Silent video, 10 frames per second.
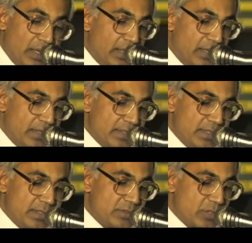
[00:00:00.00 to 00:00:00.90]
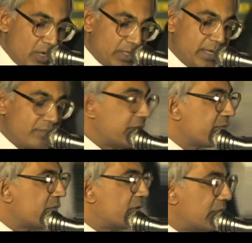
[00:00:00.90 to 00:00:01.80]
a talk I've
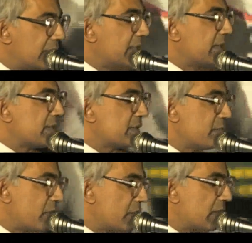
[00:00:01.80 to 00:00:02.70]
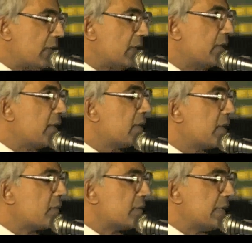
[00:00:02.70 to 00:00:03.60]
given earlier this morning, and
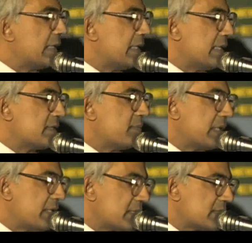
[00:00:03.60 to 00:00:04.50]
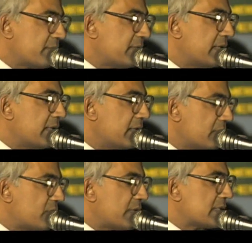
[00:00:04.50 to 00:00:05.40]
undoubtedly it's because of the
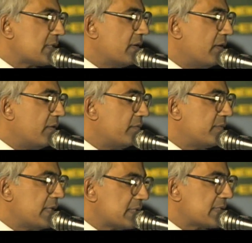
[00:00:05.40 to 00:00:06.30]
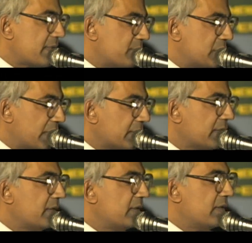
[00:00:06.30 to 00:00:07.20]
interest of this subject.
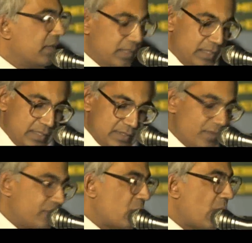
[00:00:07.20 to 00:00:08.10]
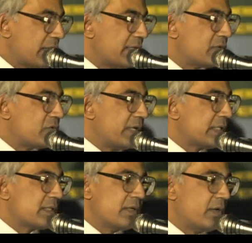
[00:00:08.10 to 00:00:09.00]
It is of wide
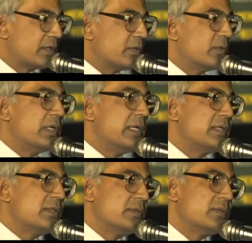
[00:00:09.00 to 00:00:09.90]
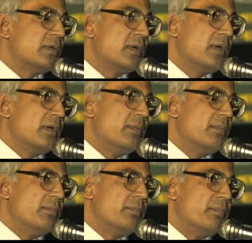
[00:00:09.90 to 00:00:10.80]
interest not only to
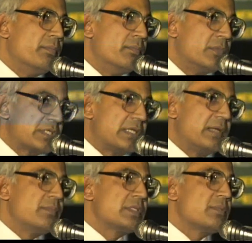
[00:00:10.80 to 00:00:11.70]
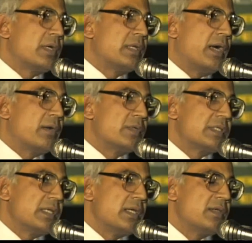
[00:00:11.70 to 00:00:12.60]
Muslims, but I
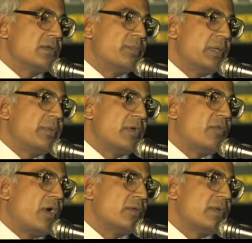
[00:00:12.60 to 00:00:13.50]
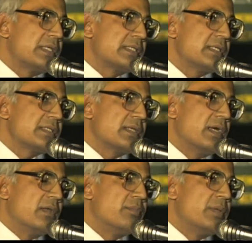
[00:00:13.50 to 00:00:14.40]
would say to people of all races
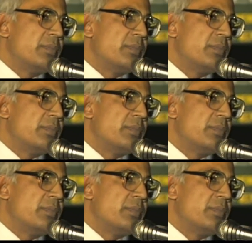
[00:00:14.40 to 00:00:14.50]
and